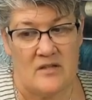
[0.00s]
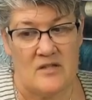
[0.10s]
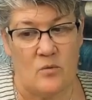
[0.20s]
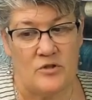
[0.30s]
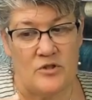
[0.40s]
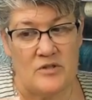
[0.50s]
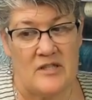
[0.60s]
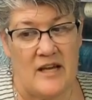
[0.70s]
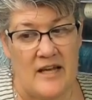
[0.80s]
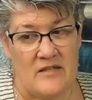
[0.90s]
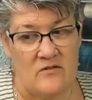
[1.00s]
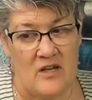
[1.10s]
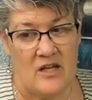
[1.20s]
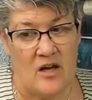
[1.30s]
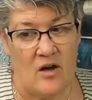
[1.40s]
So we'll do today's
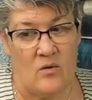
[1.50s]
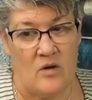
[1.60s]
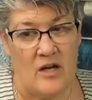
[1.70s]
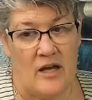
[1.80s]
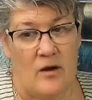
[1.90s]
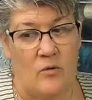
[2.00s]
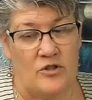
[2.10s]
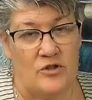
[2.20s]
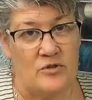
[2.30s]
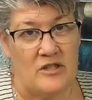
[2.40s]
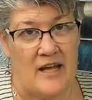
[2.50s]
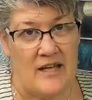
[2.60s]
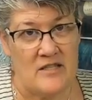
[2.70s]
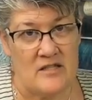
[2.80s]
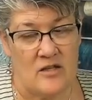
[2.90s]
video, we'll do
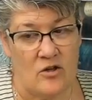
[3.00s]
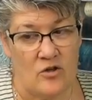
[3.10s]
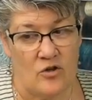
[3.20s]
today's